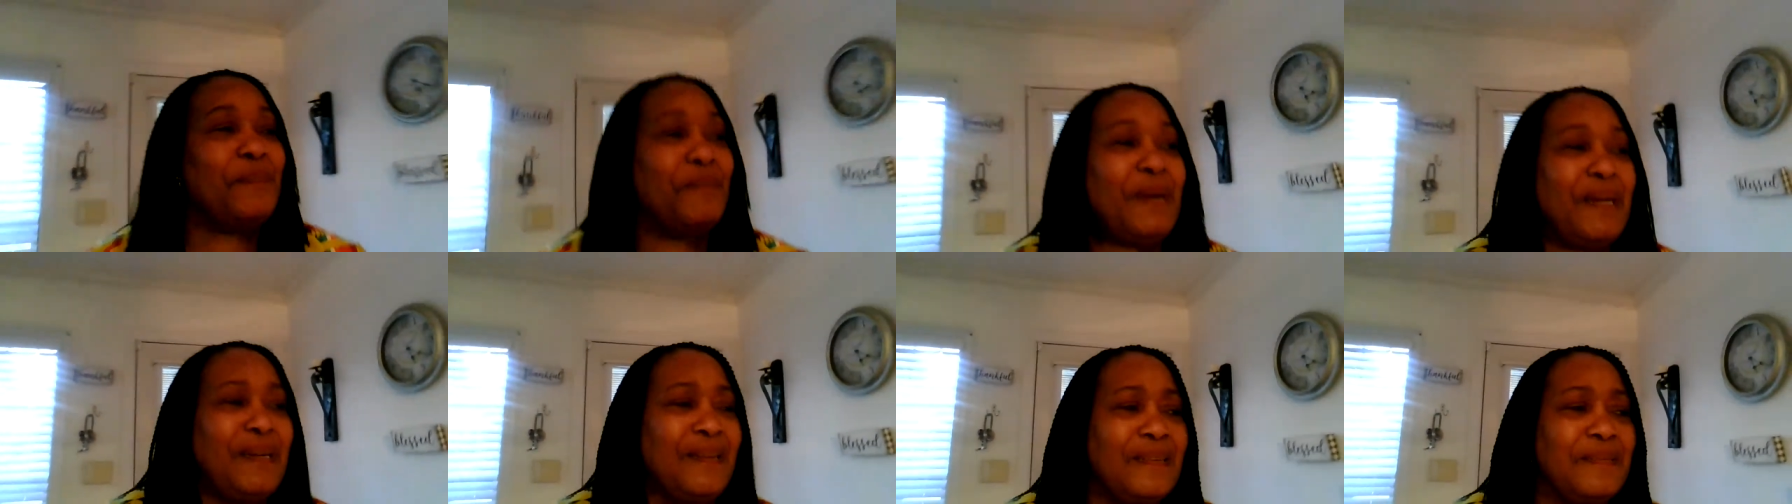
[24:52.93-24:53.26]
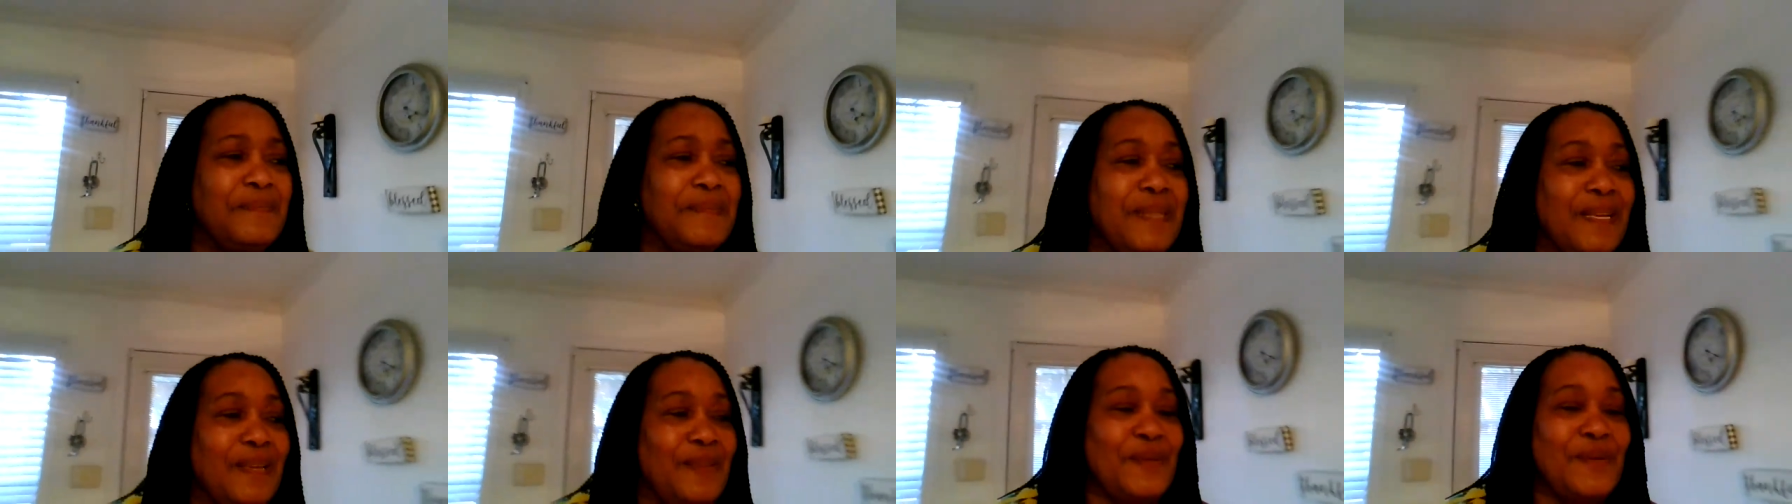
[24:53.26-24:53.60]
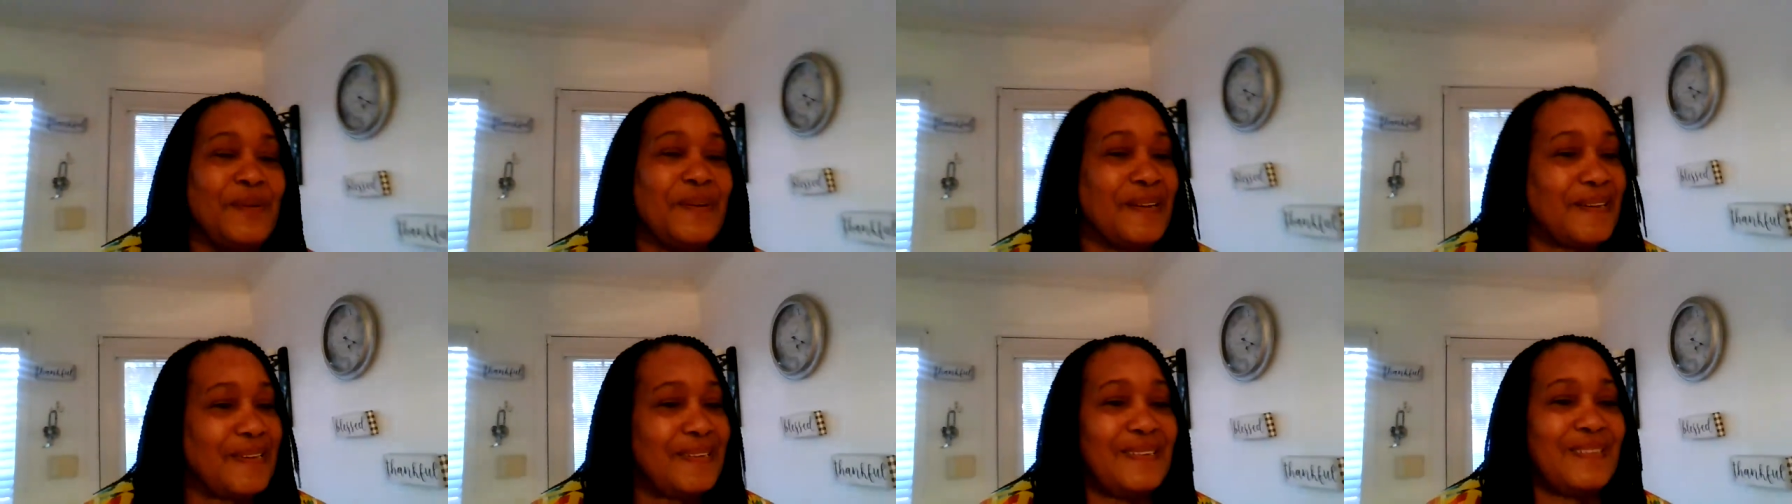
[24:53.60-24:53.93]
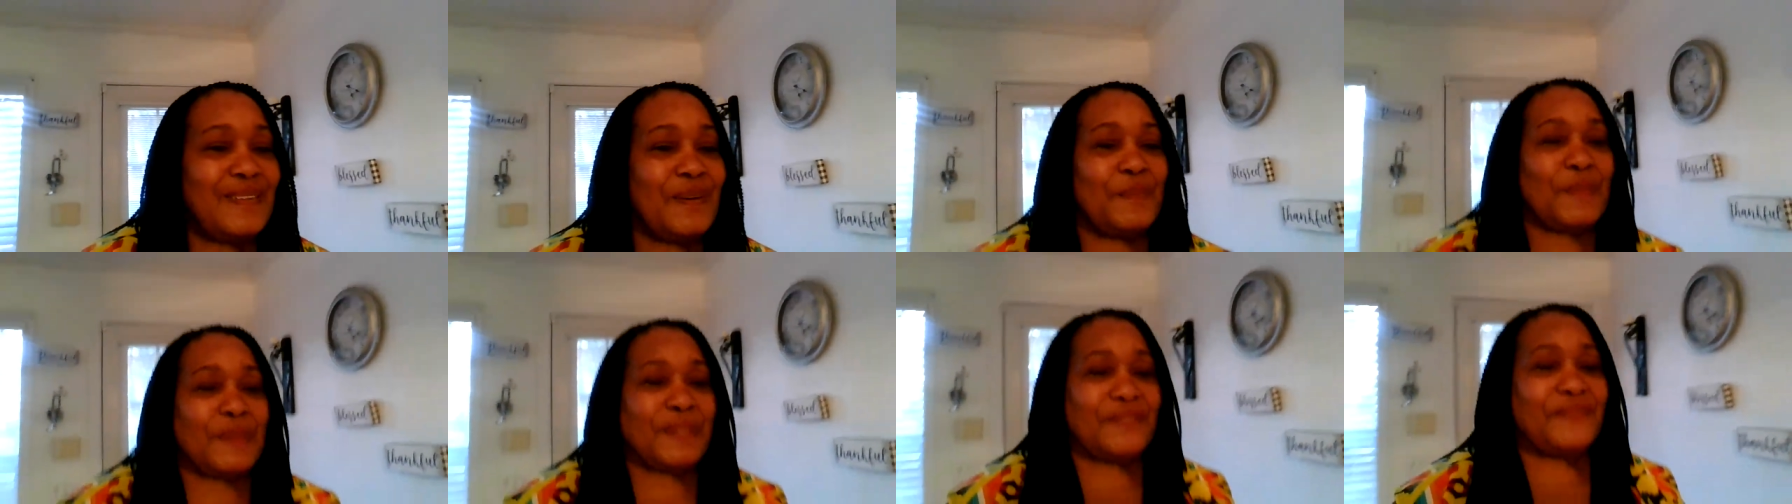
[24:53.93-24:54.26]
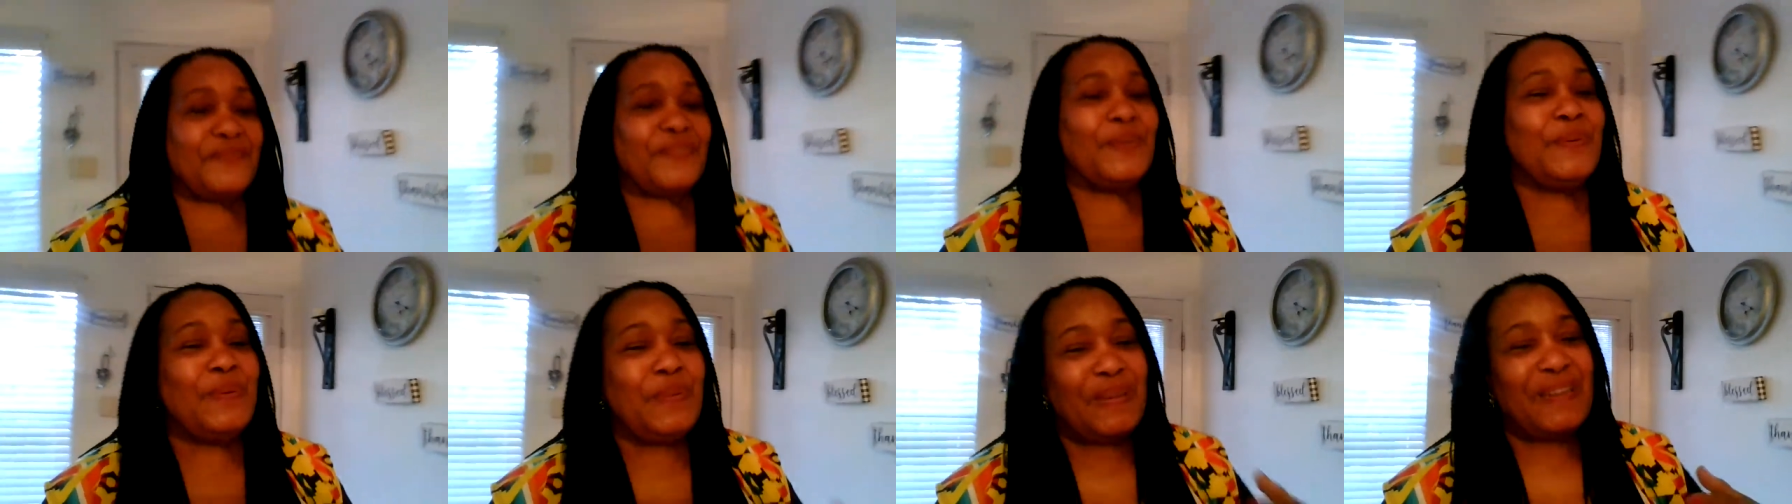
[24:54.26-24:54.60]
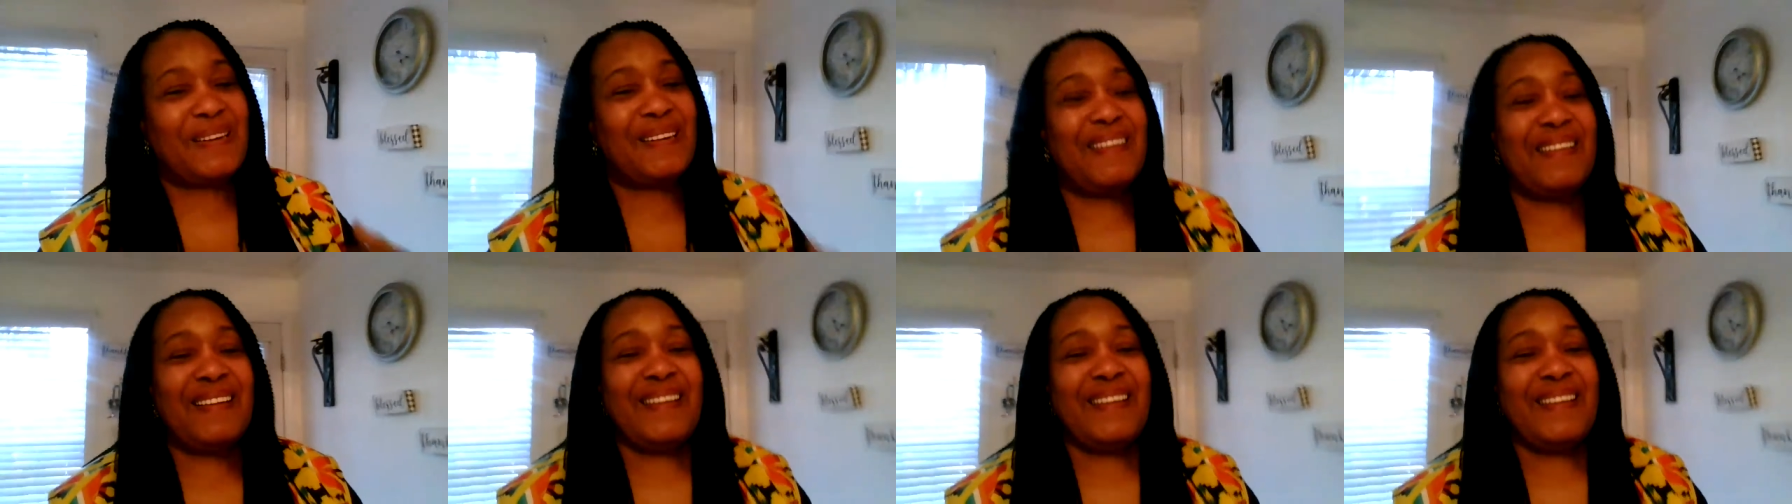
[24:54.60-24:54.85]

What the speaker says: My husband says, you're cooking too much food.